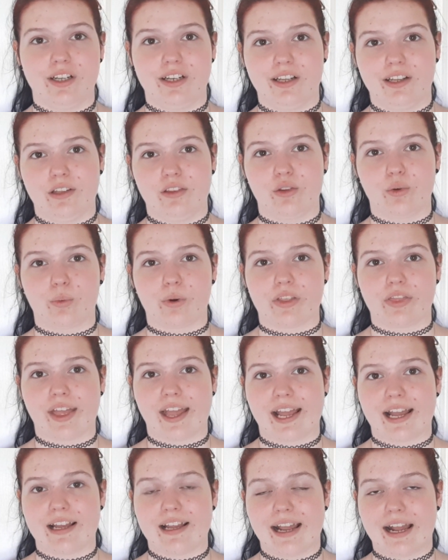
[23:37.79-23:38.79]
And the one
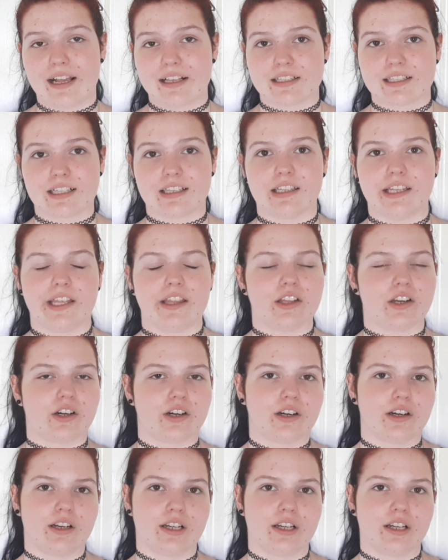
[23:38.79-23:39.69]
that has the clay litter,